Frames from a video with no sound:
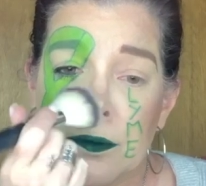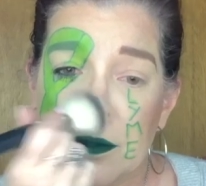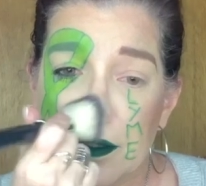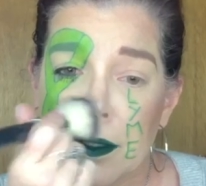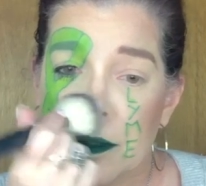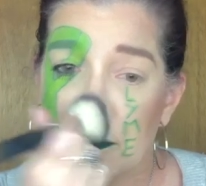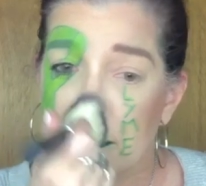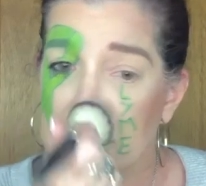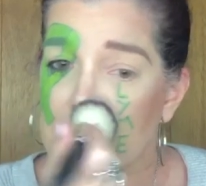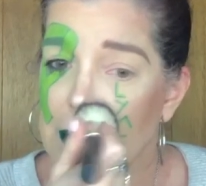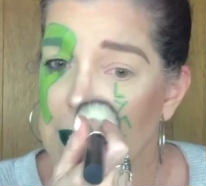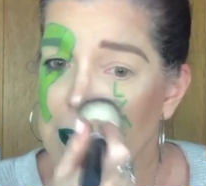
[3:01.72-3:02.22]
with a
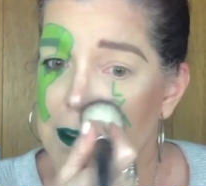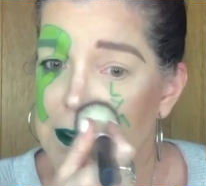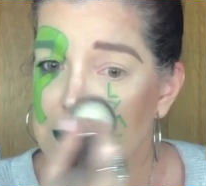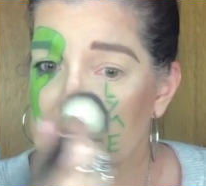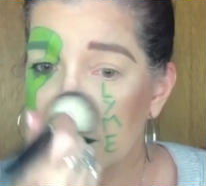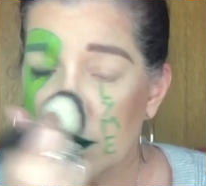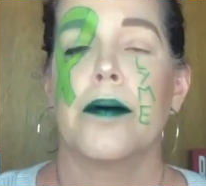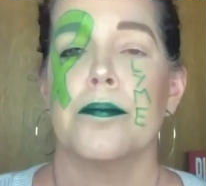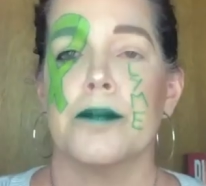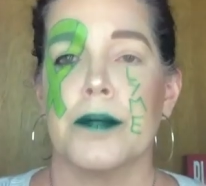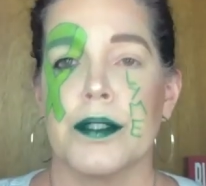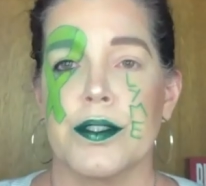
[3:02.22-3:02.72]

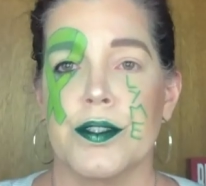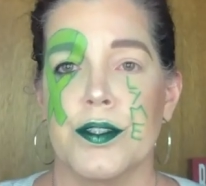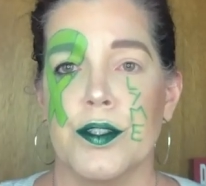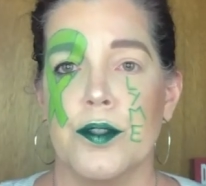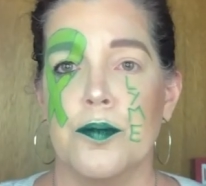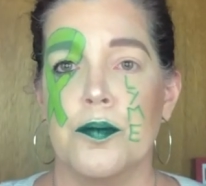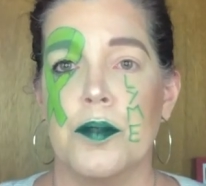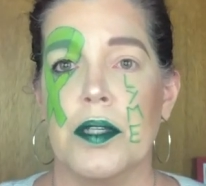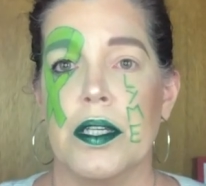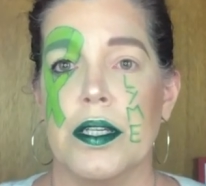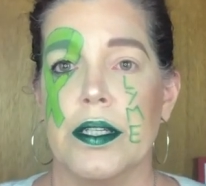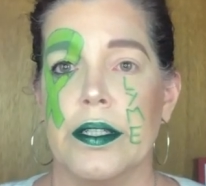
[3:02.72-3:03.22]
brush. I'm gonna
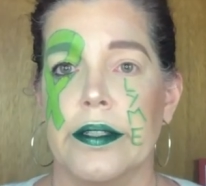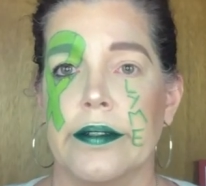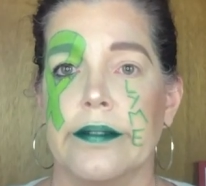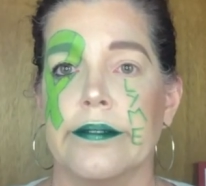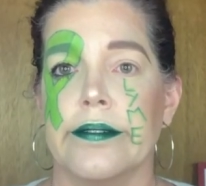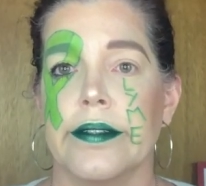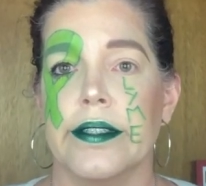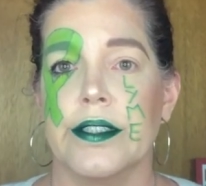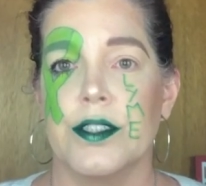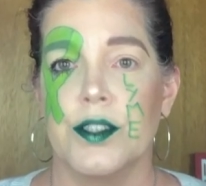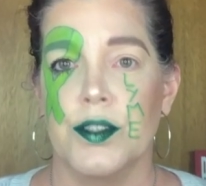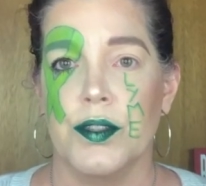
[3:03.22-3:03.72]
zoom in,
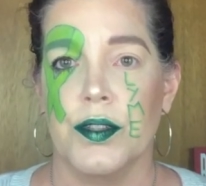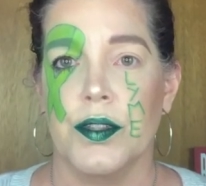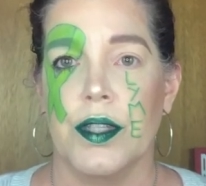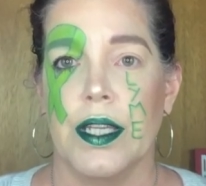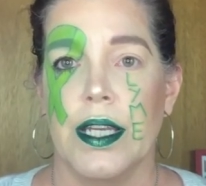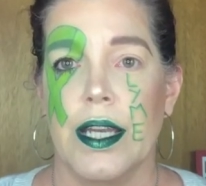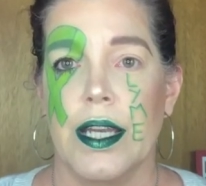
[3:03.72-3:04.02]
let's do the